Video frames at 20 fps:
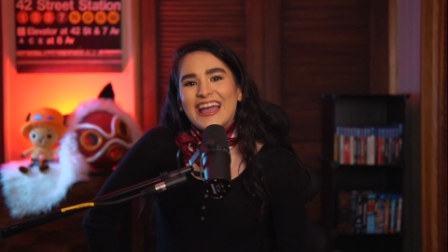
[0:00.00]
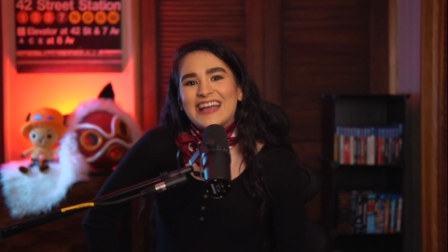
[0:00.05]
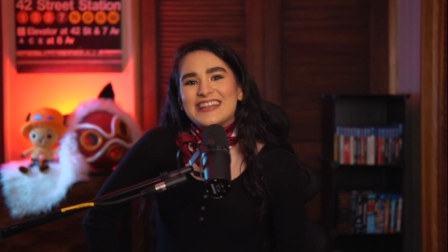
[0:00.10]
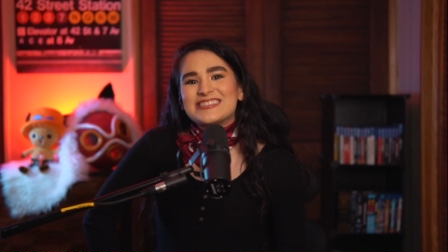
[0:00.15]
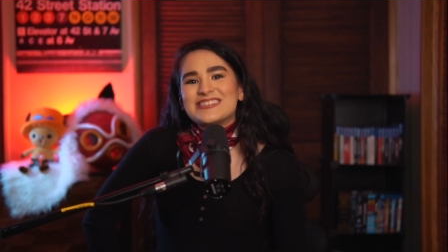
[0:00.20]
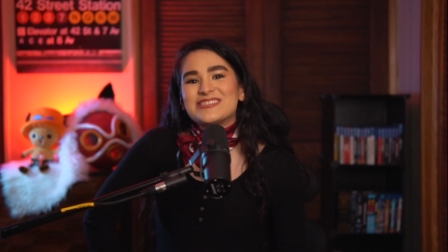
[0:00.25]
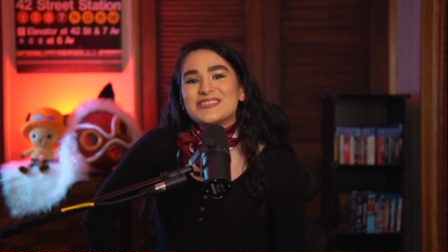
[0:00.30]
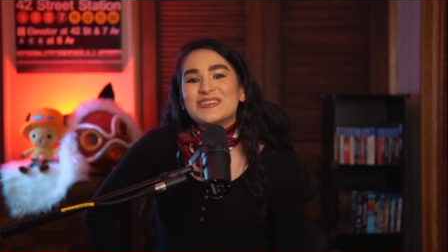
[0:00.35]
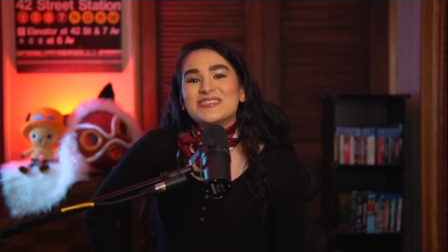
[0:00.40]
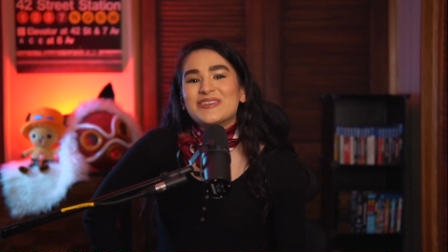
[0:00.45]

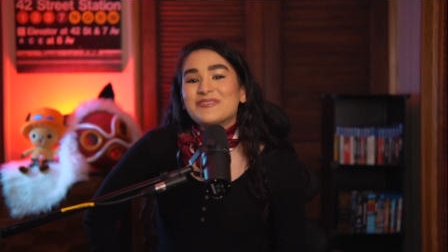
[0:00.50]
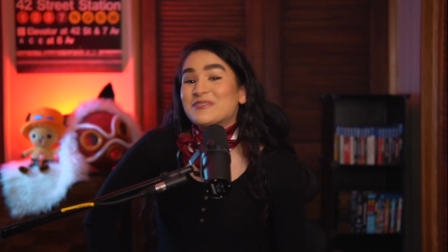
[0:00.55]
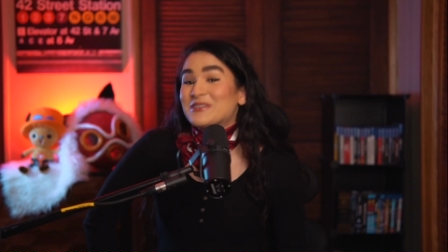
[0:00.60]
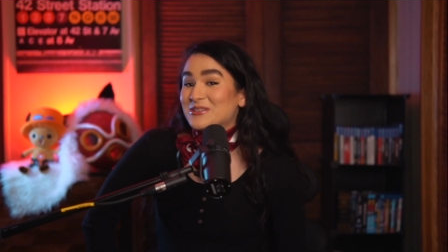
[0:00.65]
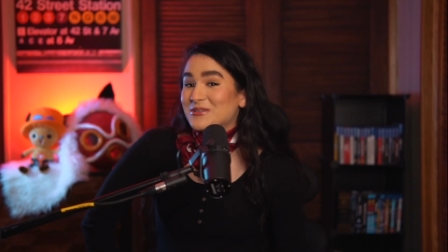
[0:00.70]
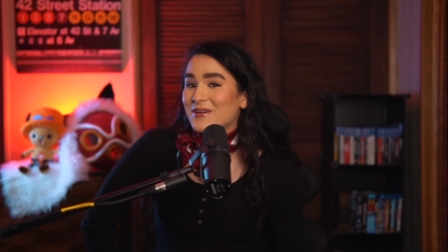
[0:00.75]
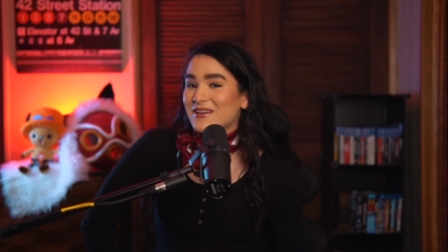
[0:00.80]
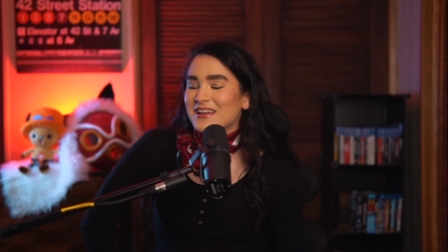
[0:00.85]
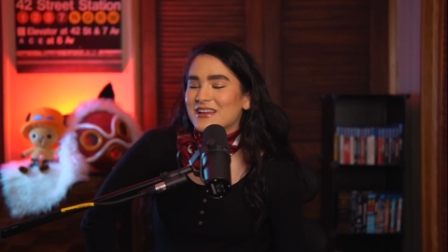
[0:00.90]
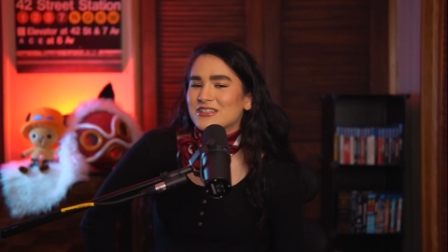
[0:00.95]
and soul number
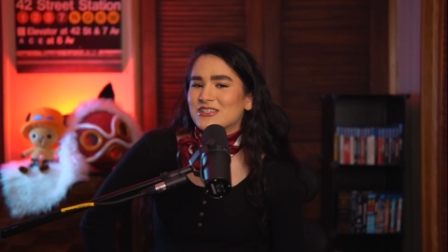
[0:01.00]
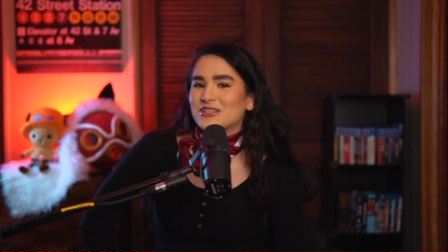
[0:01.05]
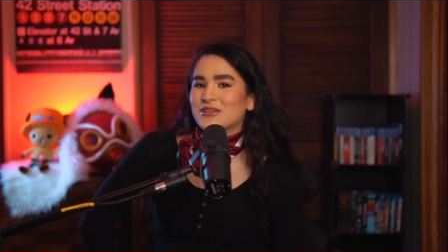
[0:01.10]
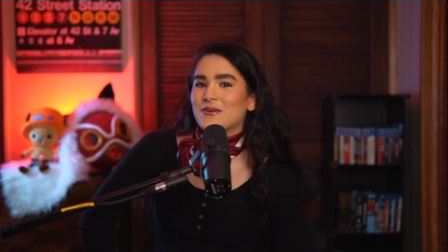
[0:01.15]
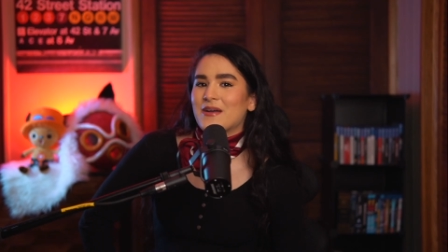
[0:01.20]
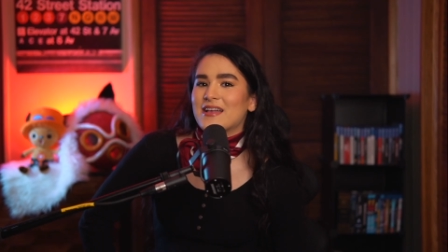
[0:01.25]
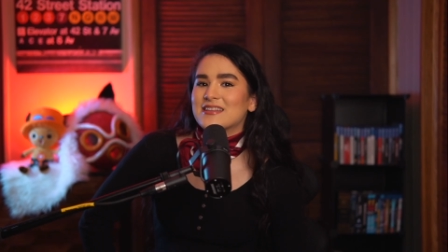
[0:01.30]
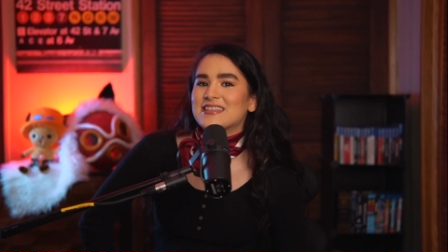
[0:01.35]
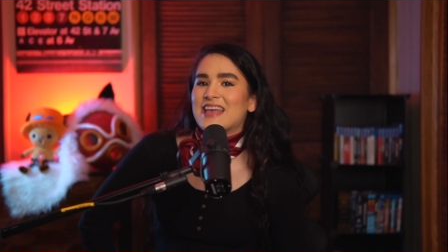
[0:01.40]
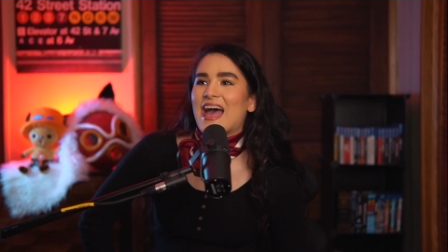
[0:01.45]
22
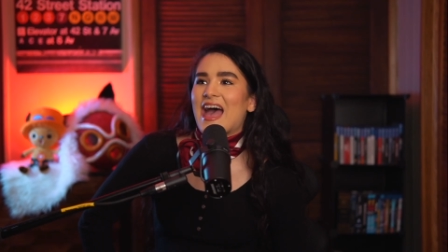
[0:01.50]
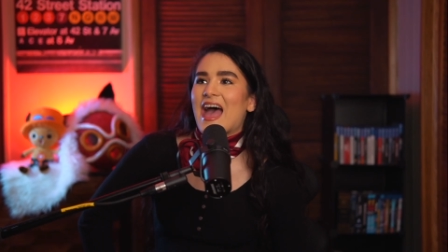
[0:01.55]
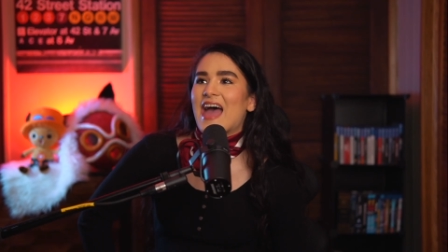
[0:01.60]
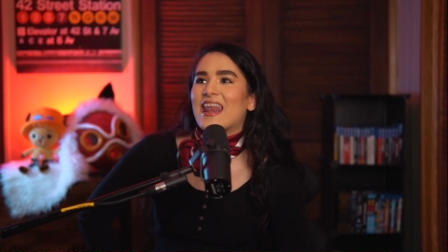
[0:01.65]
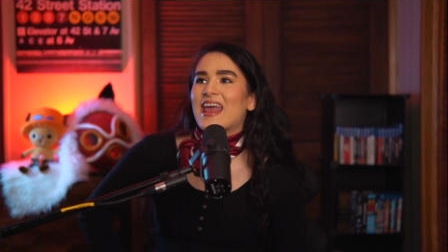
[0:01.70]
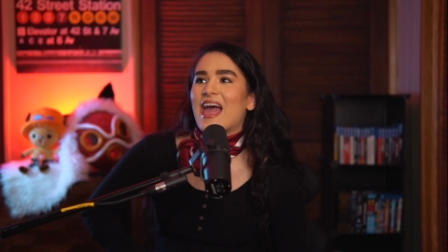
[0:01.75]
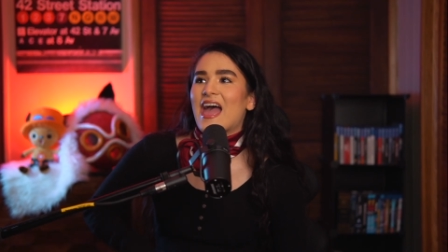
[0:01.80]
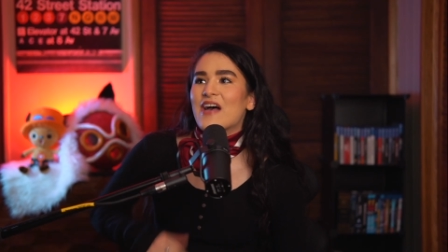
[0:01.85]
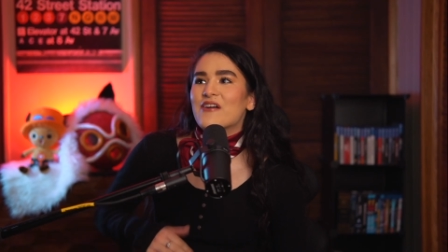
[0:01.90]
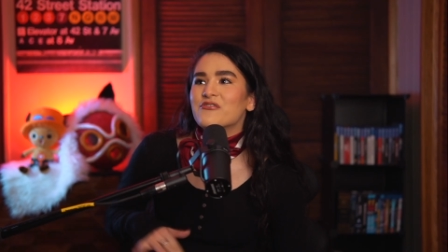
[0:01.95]
has had
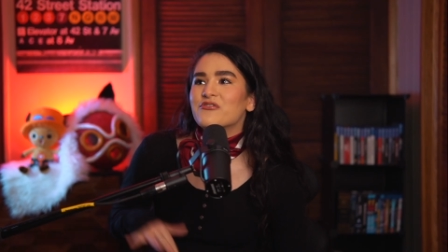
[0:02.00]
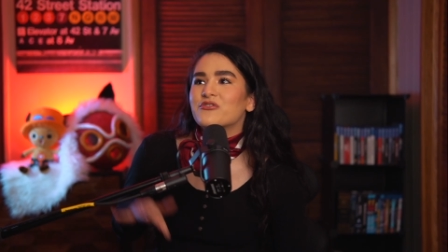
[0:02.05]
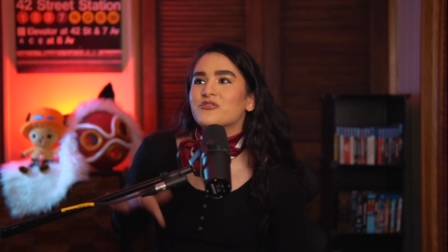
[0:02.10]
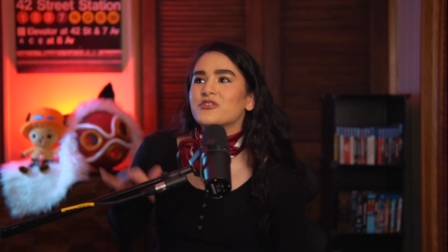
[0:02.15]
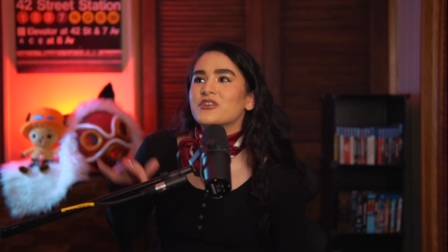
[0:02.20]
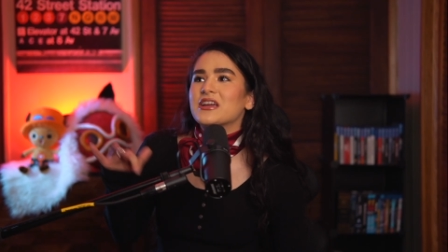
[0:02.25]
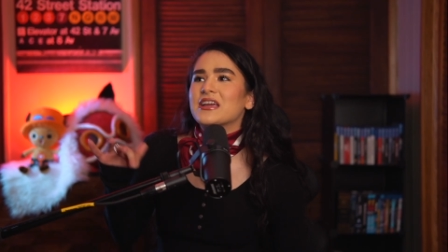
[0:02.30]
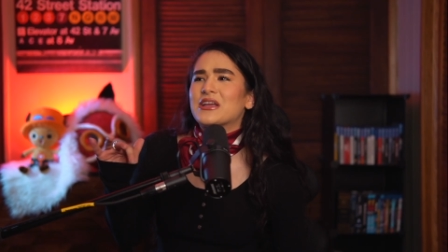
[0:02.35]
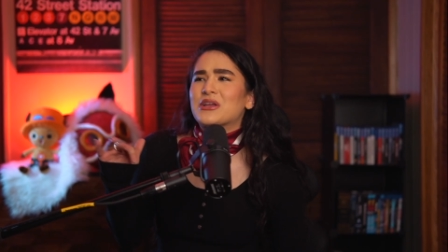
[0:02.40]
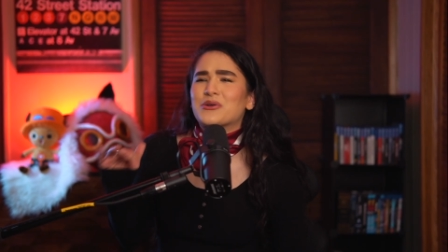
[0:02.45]

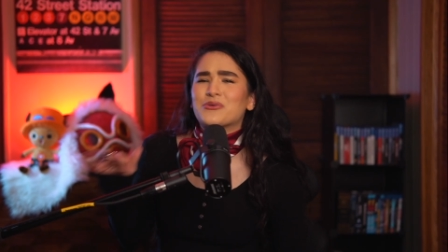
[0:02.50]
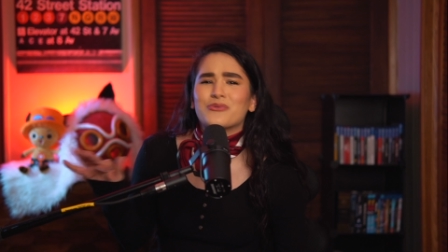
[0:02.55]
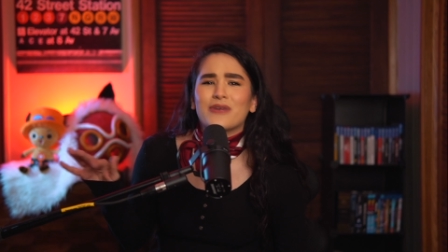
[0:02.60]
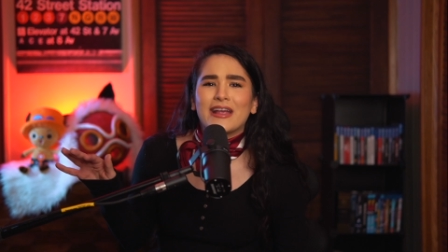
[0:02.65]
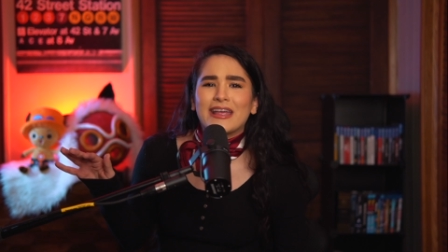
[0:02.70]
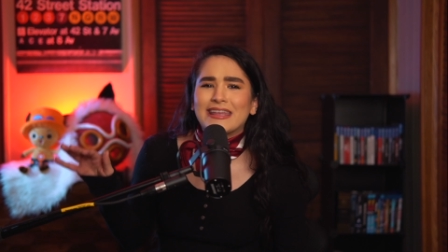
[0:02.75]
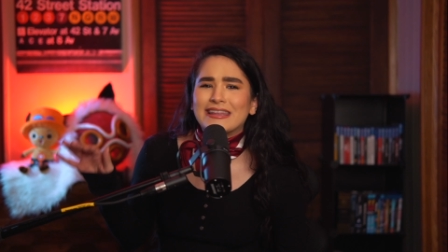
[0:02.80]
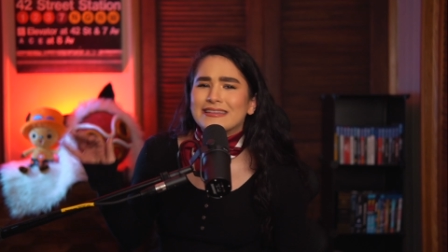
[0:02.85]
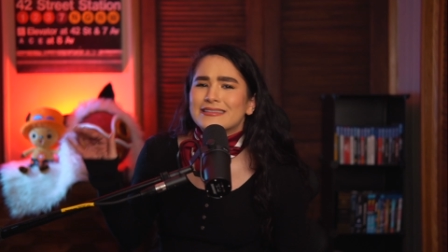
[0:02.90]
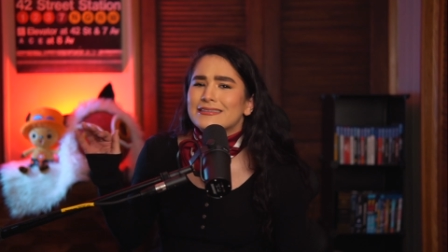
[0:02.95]
every
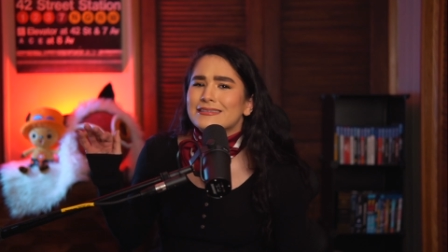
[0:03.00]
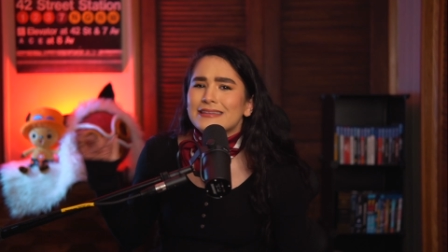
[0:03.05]
great